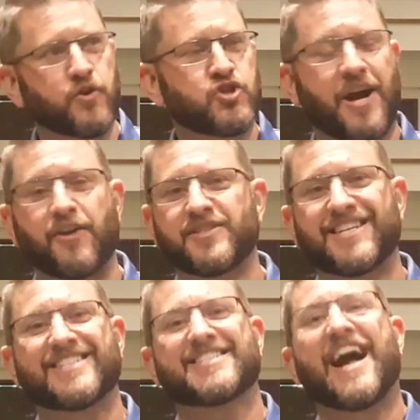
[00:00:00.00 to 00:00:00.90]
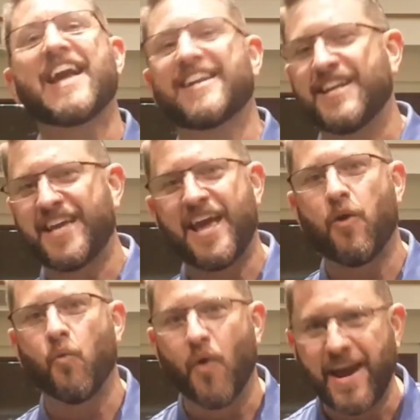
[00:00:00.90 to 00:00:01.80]
If your child is excited and
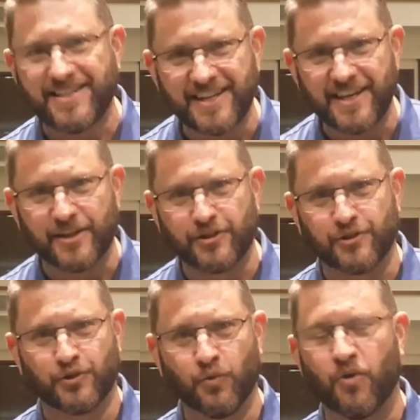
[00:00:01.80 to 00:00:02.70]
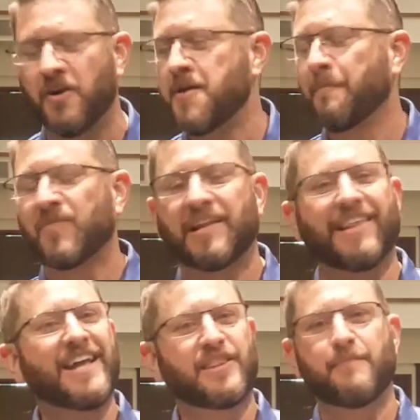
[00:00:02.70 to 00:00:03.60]
can't wait to get to school,
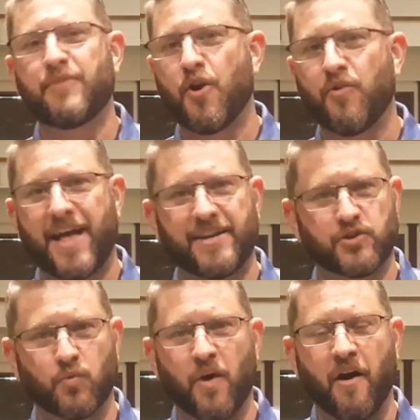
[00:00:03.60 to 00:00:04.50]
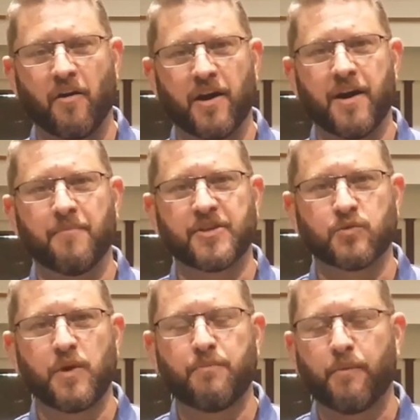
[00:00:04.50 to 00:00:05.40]
let them know that as well um,
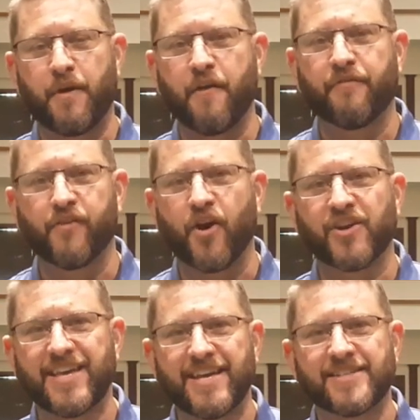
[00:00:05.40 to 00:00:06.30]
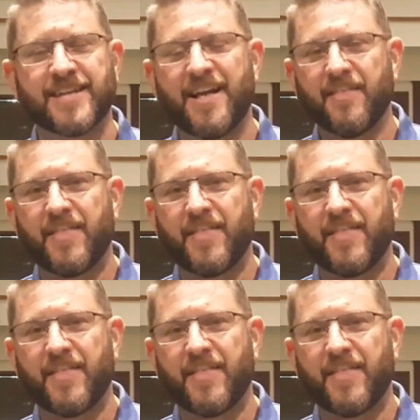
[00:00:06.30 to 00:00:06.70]
as we prepare for our kids.